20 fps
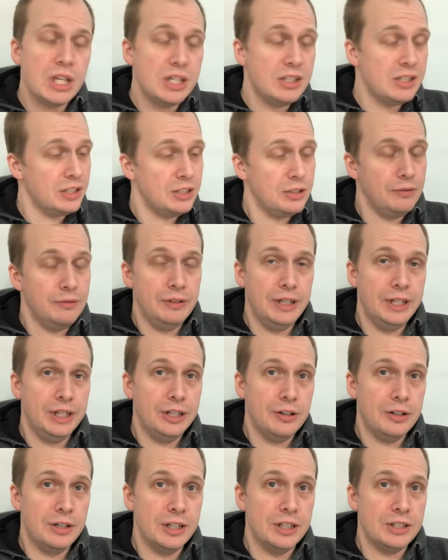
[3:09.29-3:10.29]
It's actually really
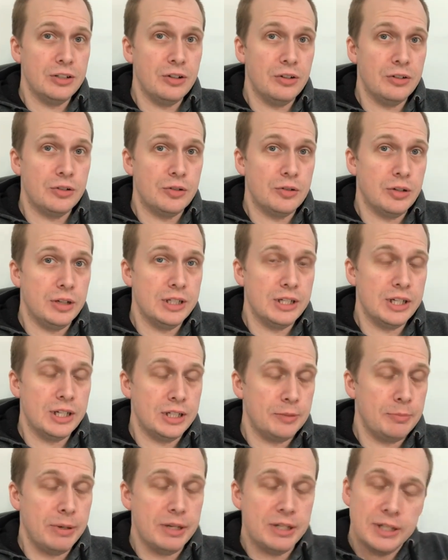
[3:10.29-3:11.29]
good and it's not as dry as I
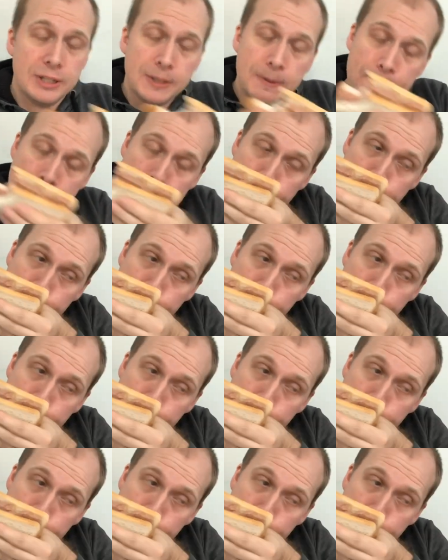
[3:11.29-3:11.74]
expected.